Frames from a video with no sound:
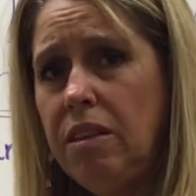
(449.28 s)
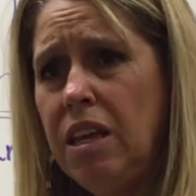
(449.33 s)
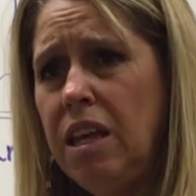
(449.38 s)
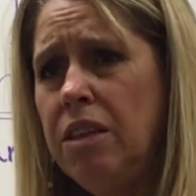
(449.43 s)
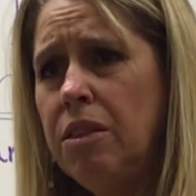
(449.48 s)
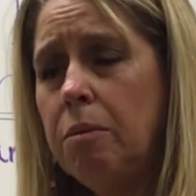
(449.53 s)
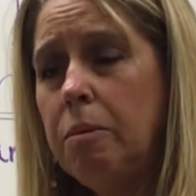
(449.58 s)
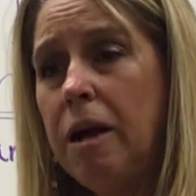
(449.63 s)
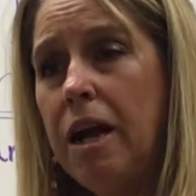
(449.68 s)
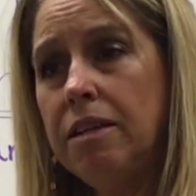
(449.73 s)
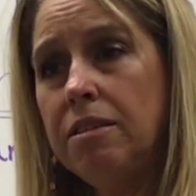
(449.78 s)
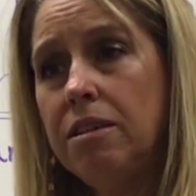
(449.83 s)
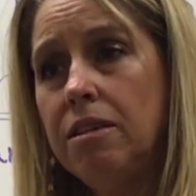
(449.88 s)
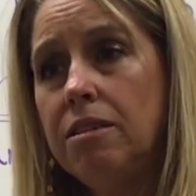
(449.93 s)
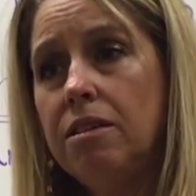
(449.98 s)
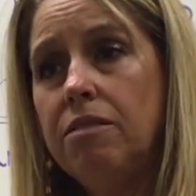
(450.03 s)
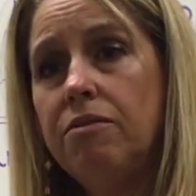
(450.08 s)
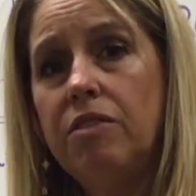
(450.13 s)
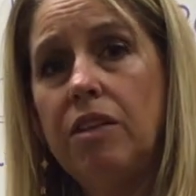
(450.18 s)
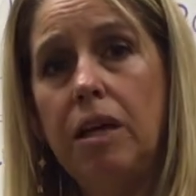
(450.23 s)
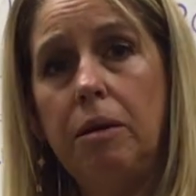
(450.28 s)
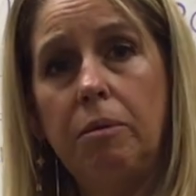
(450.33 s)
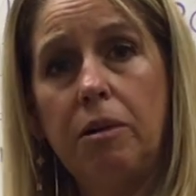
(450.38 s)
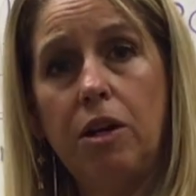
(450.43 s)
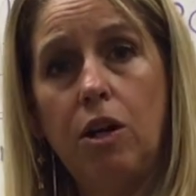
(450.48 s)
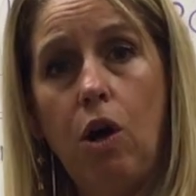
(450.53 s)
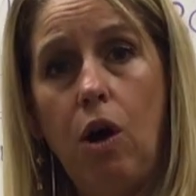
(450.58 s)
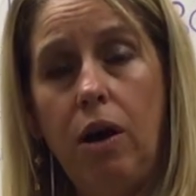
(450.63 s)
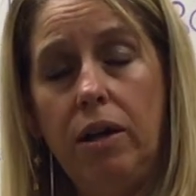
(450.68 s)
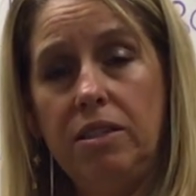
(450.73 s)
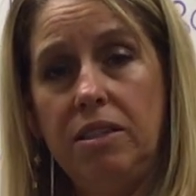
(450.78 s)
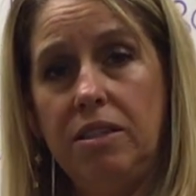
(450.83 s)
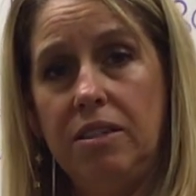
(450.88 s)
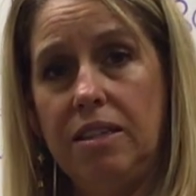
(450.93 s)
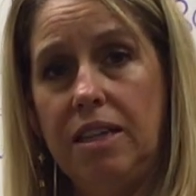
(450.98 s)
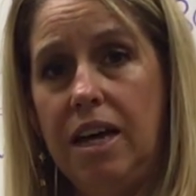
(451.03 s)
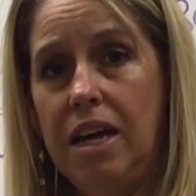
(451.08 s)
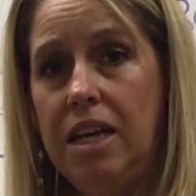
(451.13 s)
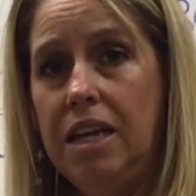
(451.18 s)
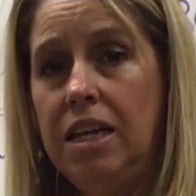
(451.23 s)
and the process of labor causes
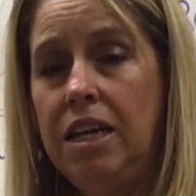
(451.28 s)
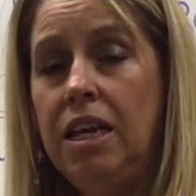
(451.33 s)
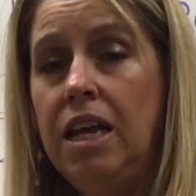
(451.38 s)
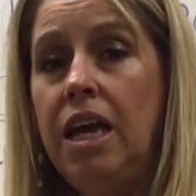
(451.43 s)
that.